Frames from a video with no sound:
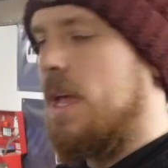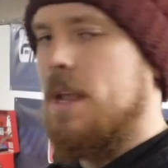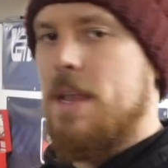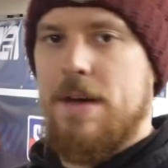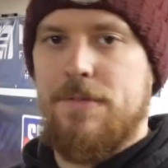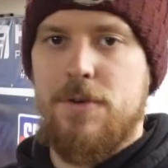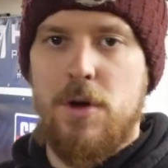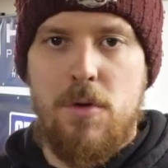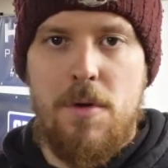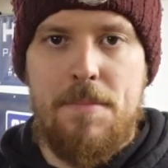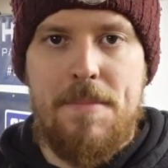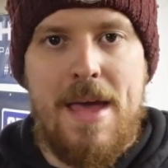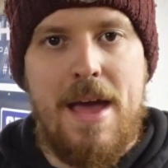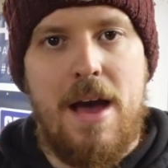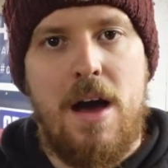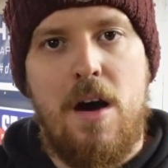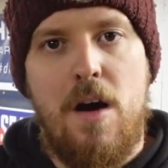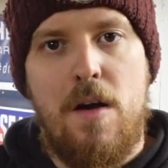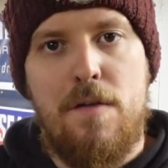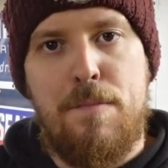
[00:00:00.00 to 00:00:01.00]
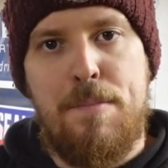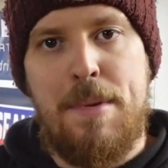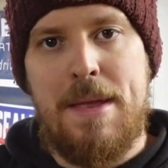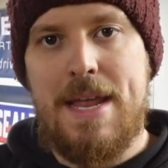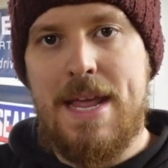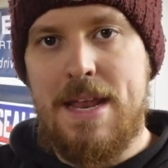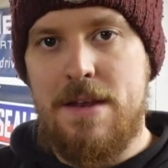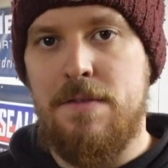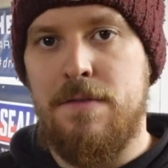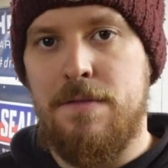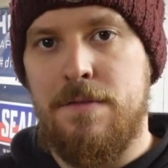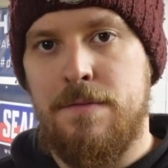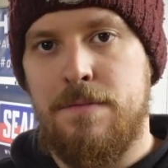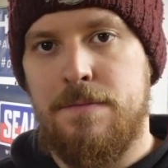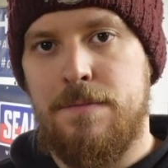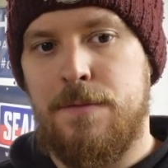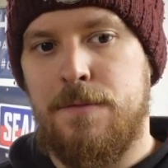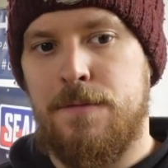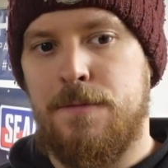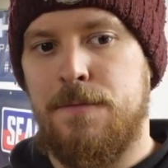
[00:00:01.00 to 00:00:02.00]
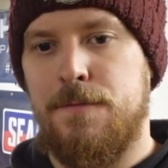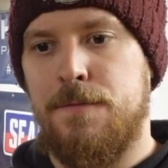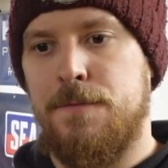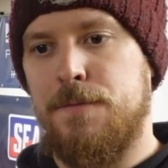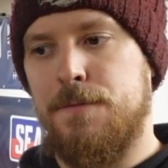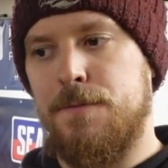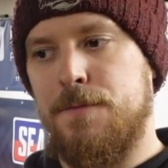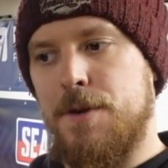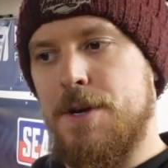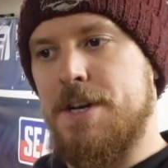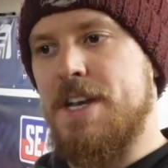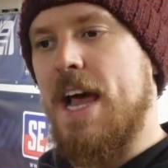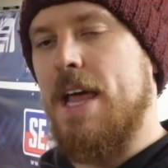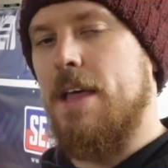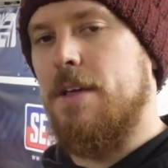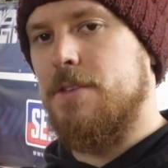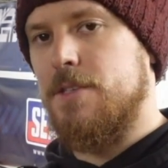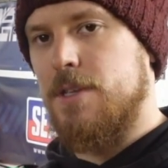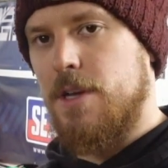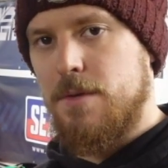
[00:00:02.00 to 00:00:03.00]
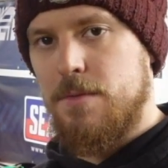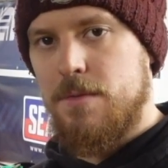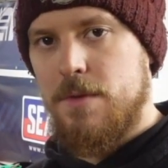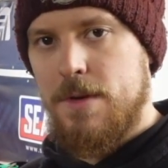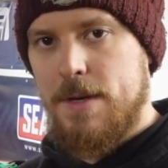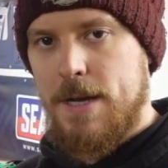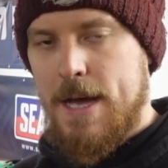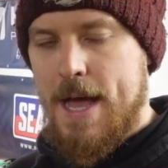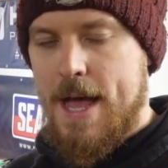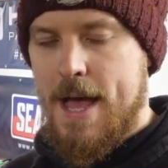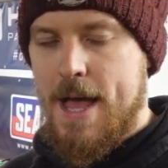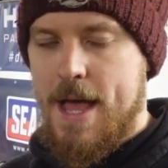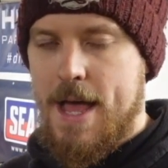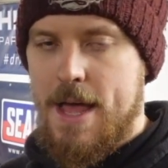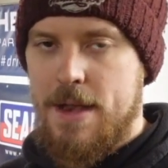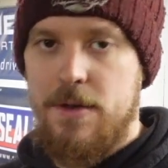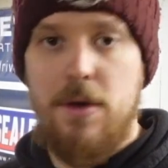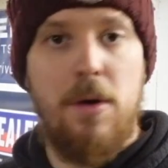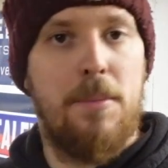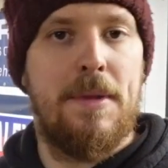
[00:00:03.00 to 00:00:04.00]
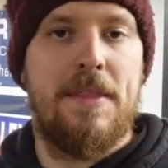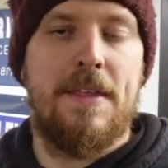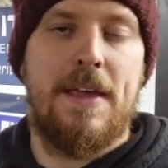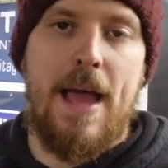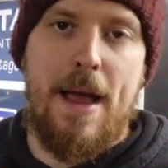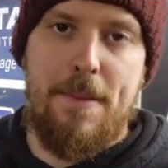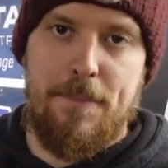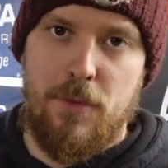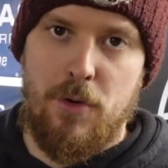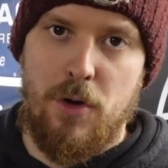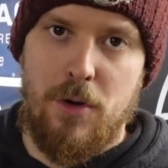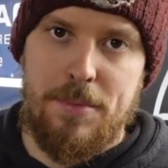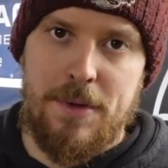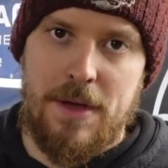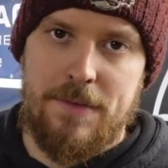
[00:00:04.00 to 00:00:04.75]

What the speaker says: Now, I've got to admit, I've been in for a day or two and not put the camera up.